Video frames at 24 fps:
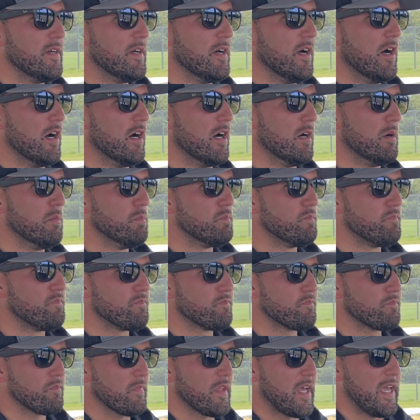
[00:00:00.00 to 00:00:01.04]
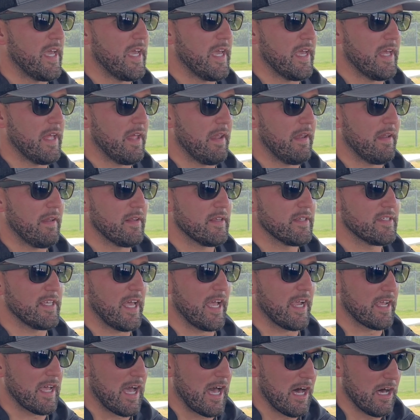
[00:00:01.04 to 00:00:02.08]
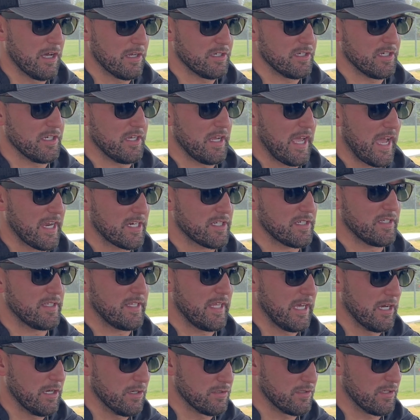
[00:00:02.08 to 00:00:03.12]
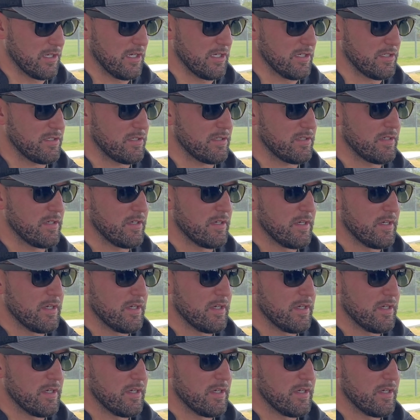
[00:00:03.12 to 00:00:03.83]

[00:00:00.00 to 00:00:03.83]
Um, and psychology actually tells us